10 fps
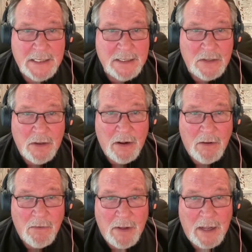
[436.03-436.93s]

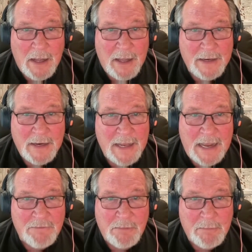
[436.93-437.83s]
I didn't
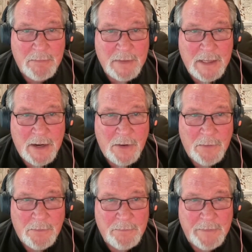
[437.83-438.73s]
have
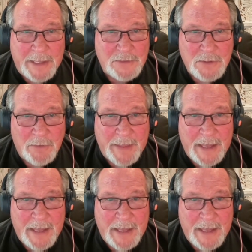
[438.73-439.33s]
and so